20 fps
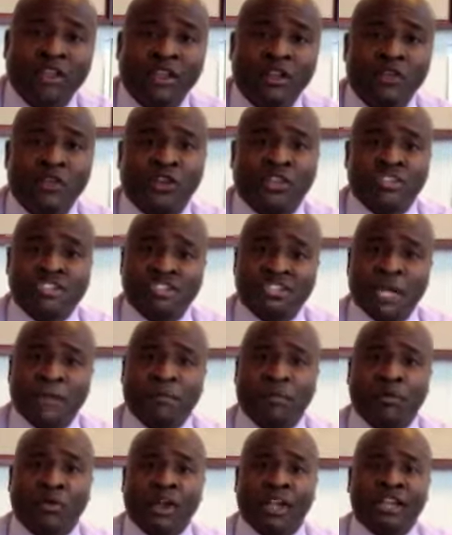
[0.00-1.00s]
you can
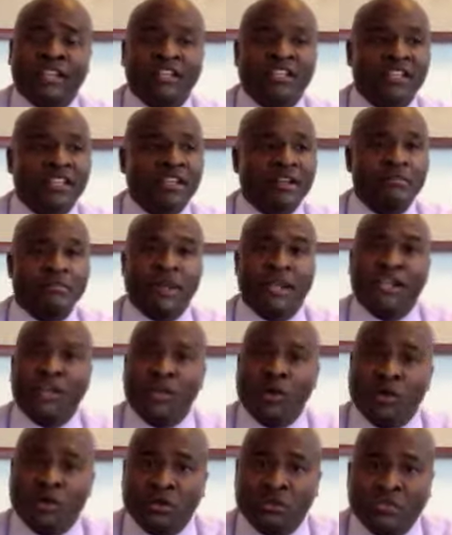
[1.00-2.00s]
separate
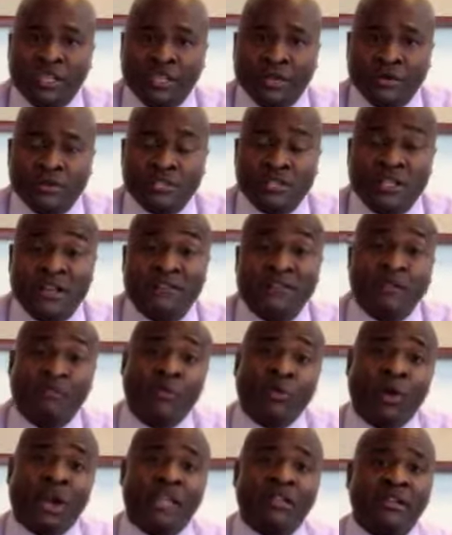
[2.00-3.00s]
mediocre leaders from
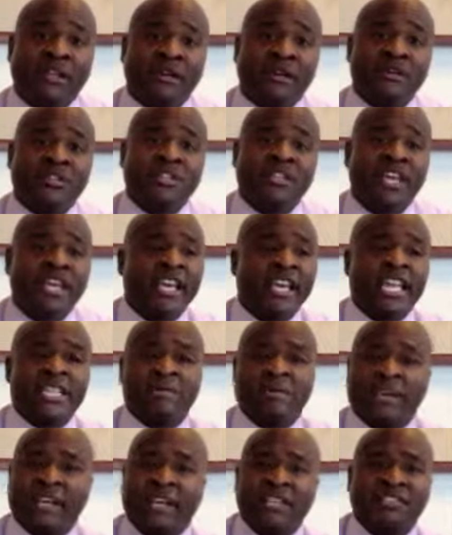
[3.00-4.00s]
great leaders. It's
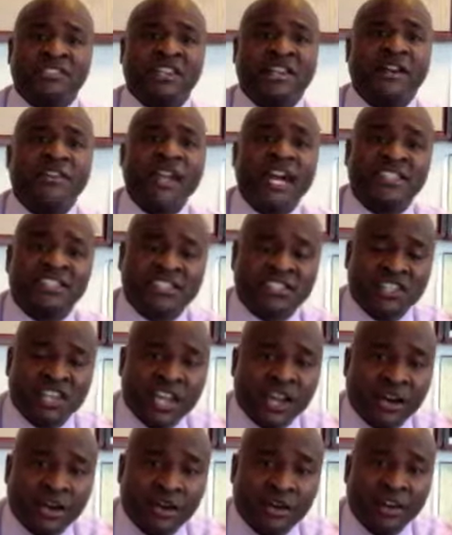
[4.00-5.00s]
because they're not
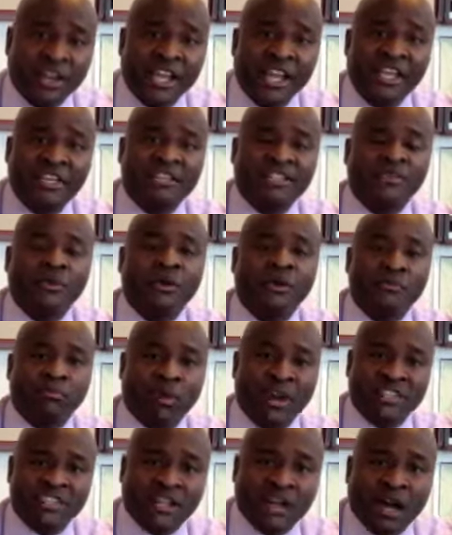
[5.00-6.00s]
scared to
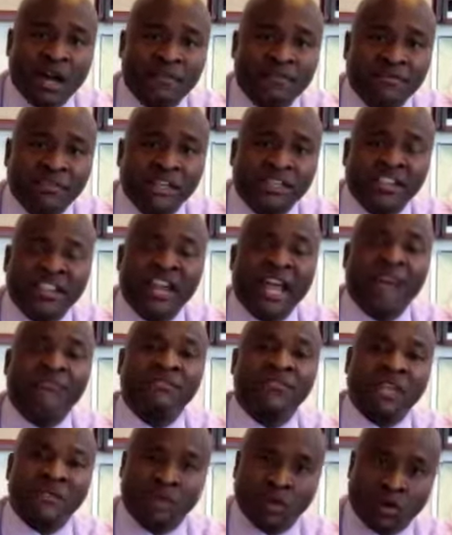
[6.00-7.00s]
embrace conflict and have
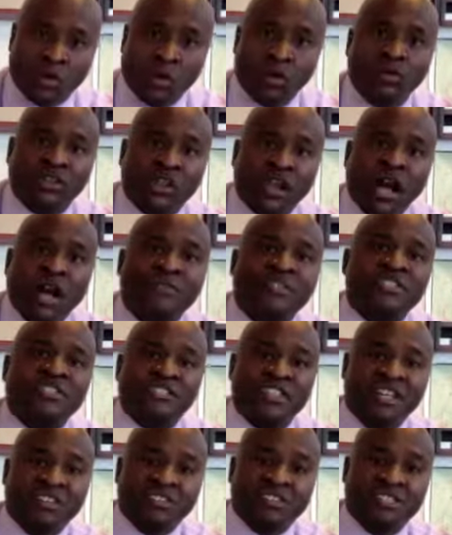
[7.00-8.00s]
difficult
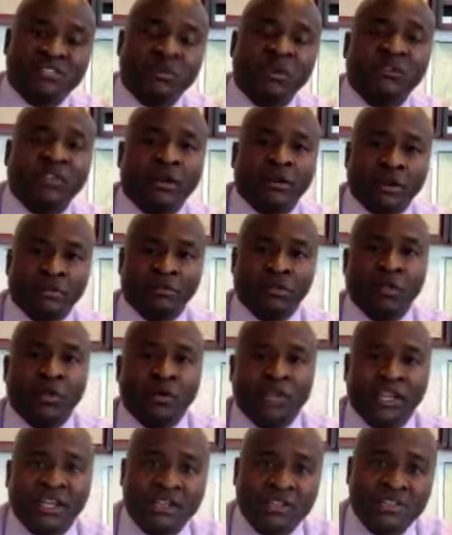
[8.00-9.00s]
conversations with their
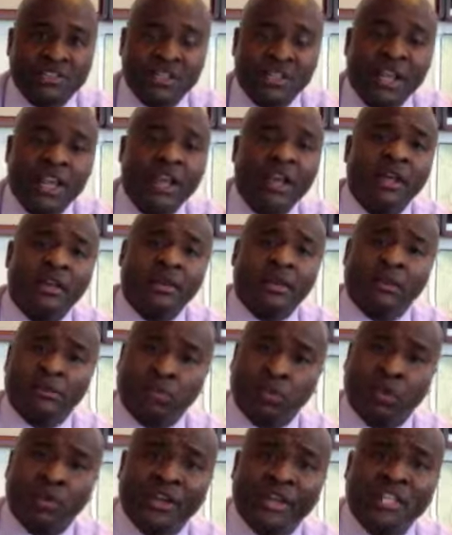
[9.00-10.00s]
employees. Your
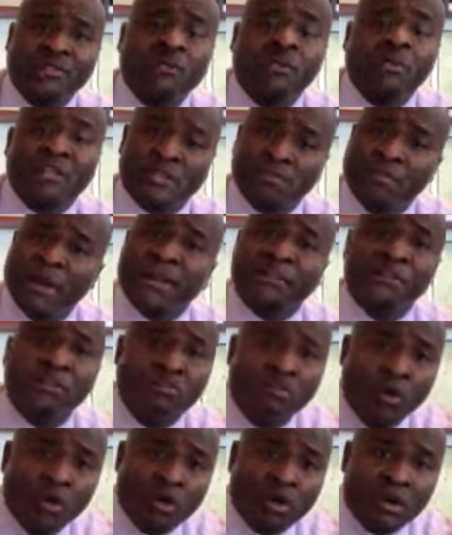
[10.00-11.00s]
employees will respect you
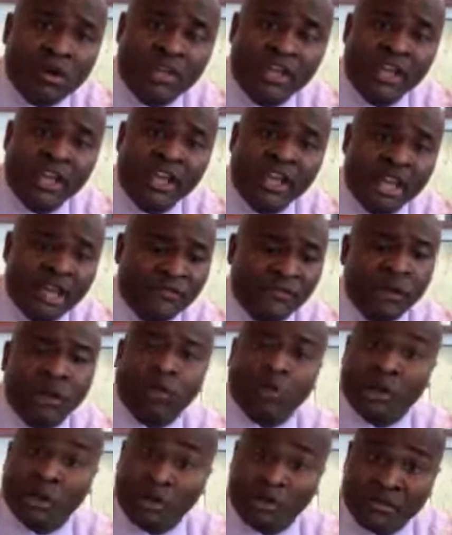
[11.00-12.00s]
more if you're
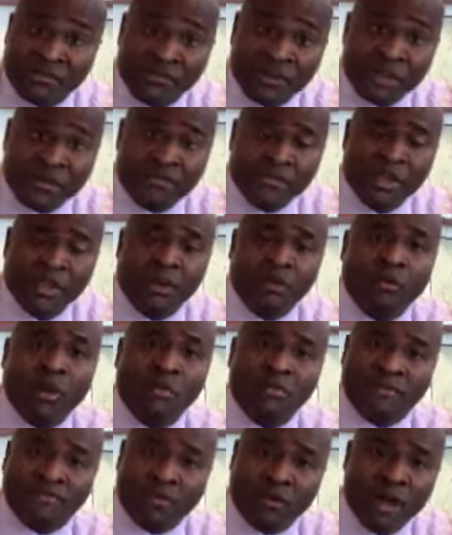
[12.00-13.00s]
real with them, you're
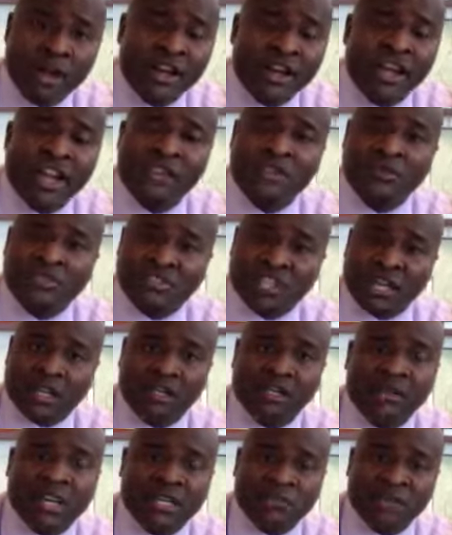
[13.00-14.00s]
upfront, and you set
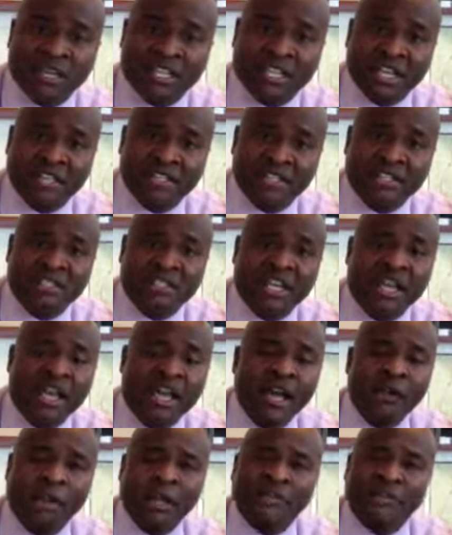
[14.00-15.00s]
clear expectations.
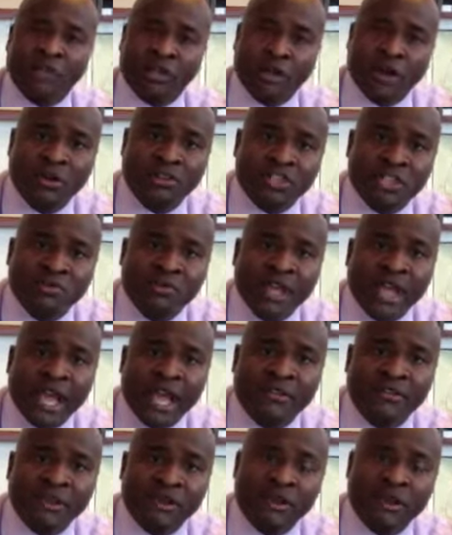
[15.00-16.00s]
But if you're coaching
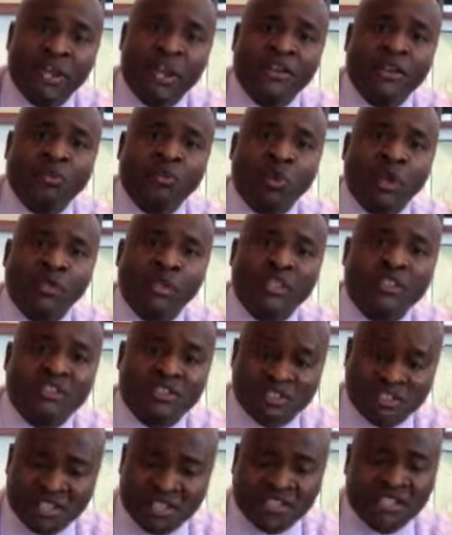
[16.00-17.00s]
behavior and you're willing to
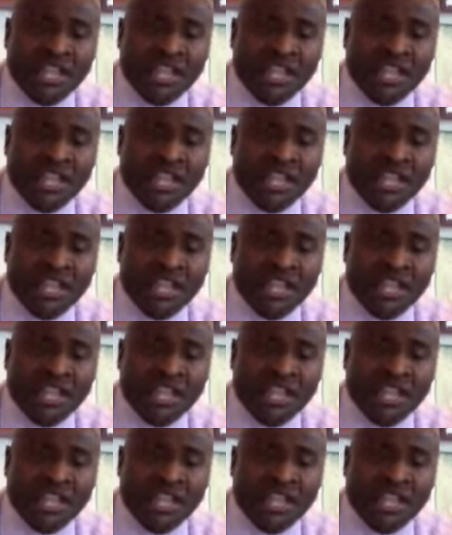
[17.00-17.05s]
sit